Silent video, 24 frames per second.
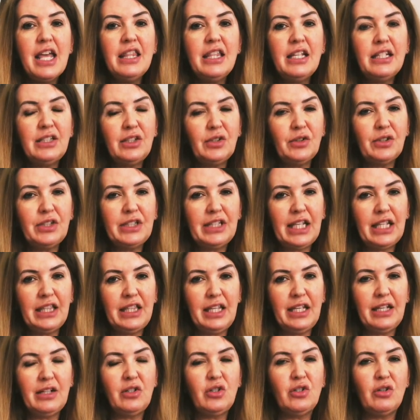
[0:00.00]
There's also
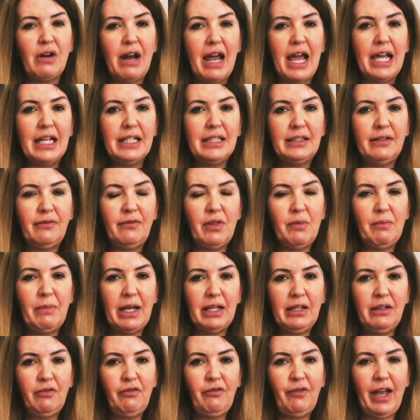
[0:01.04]
the address of the
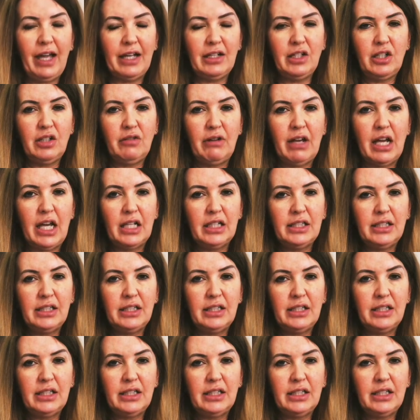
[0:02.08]
manufacturer.